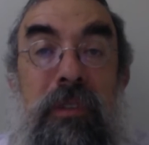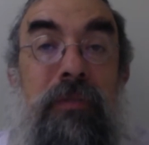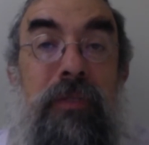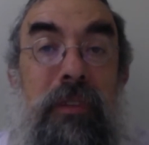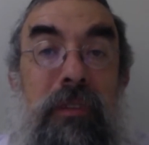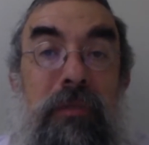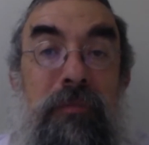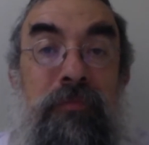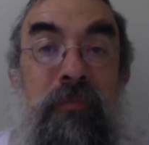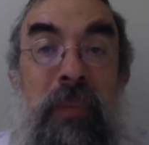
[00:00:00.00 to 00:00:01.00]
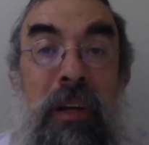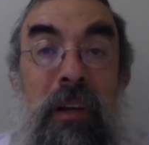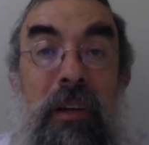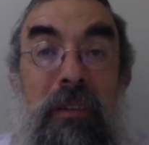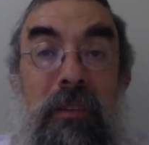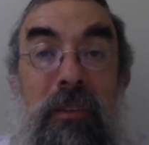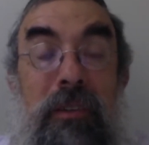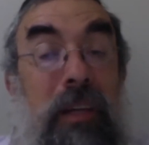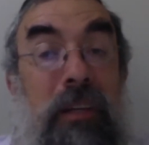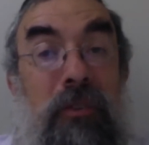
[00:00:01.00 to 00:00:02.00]
God's
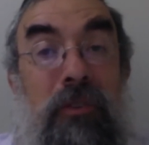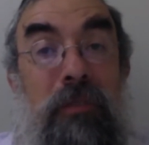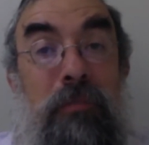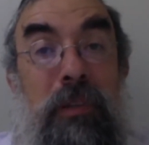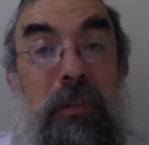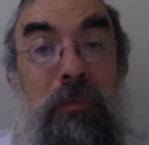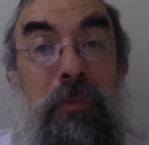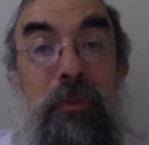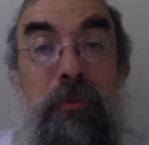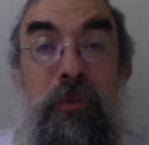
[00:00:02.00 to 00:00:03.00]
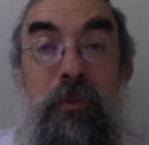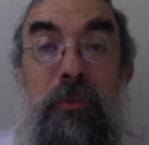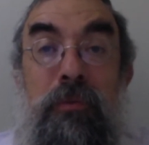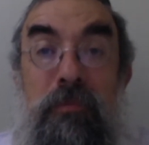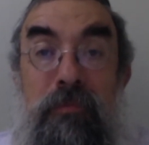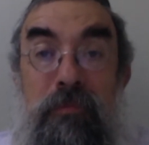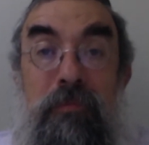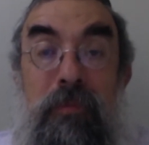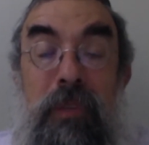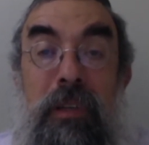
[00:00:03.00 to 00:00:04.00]
intellect, which is infinite?
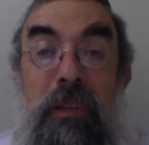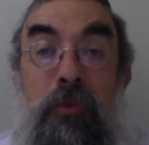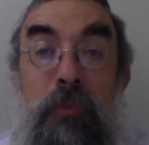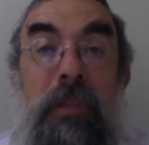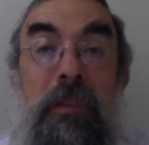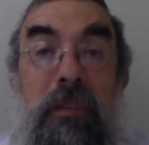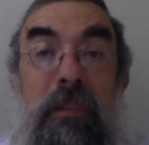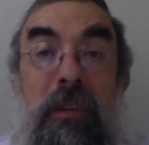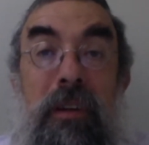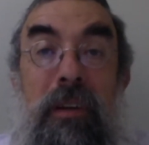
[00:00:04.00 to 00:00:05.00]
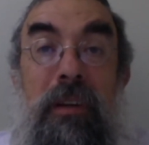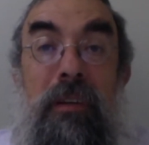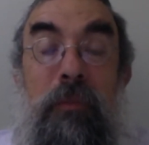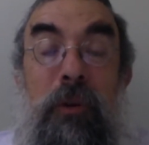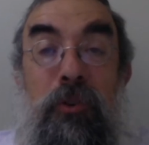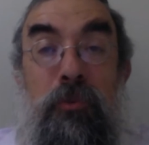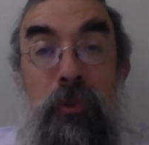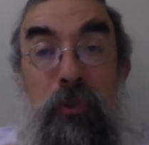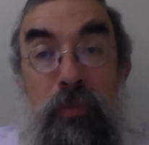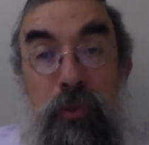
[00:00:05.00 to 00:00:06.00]
So that can only be
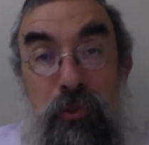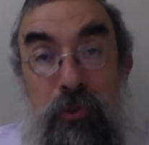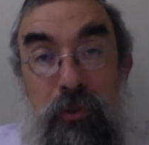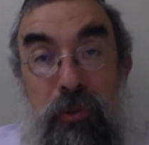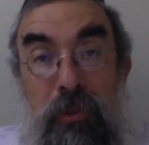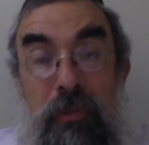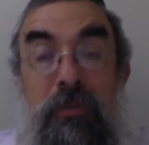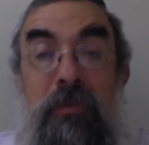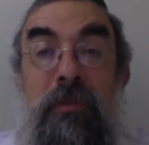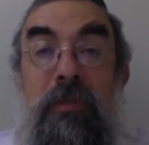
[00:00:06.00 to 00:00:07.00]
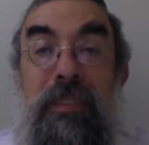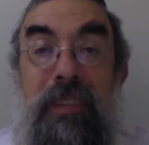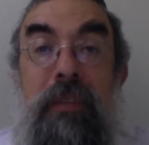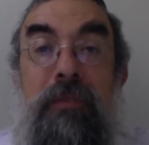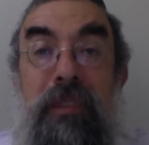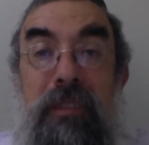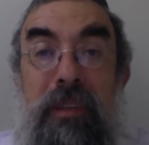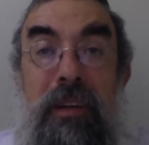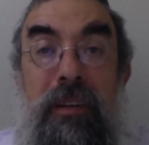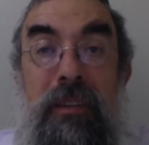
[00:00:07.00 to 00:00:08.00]
through humility,
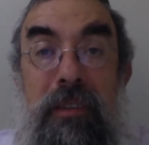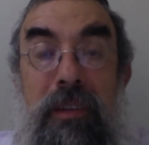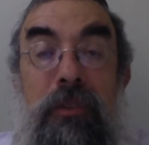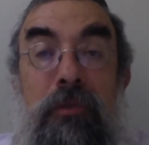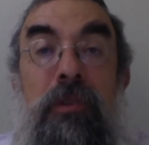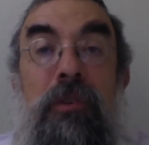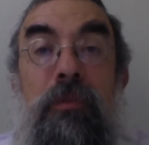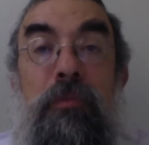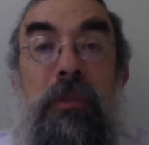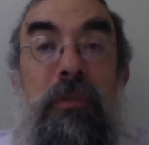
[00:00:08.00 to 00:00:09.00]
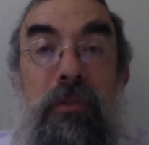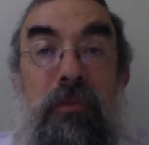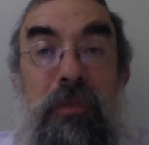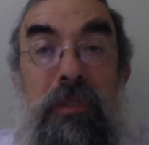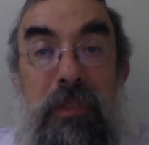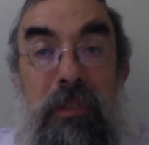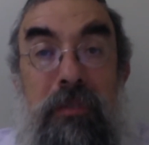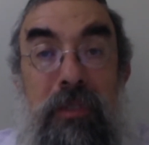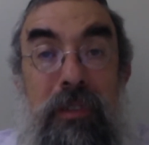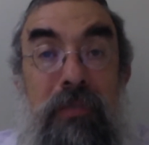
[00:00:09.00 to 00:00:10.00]
because when you put your own
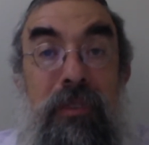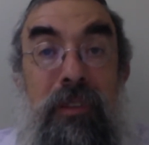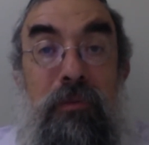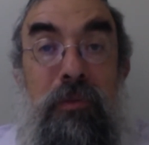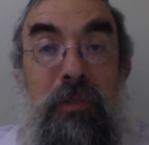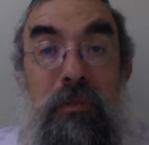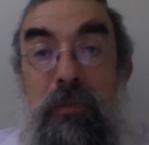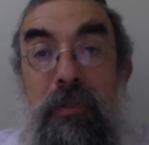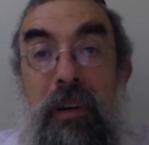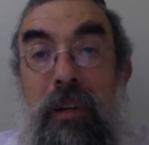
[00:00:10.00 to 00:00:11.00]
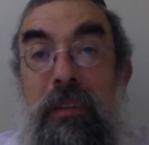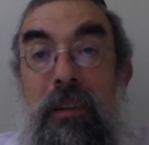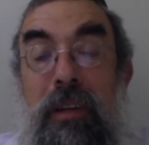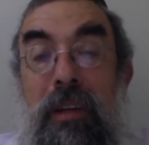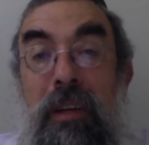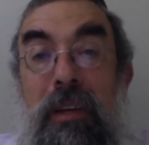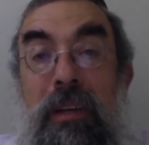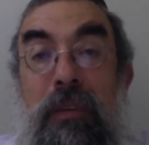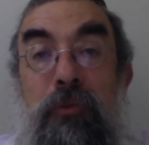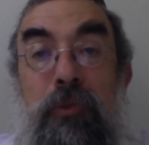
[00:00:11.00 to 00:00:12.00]
self aside, then you are open to
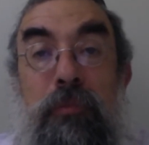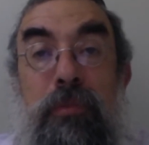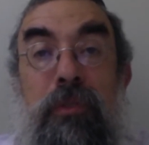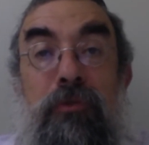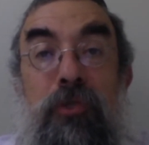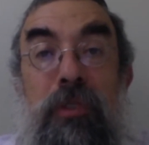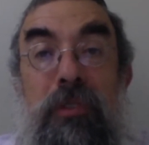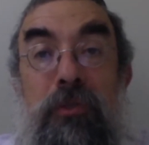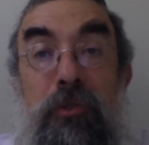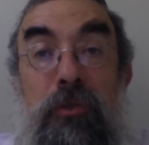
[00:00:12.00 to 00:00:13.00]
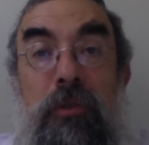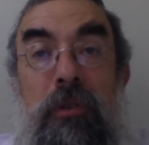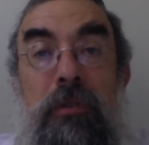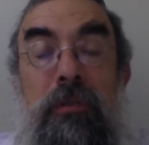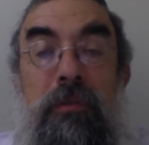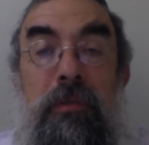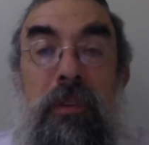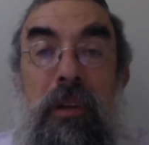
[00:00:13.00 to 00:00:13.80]
receive the infinite wisdom of God.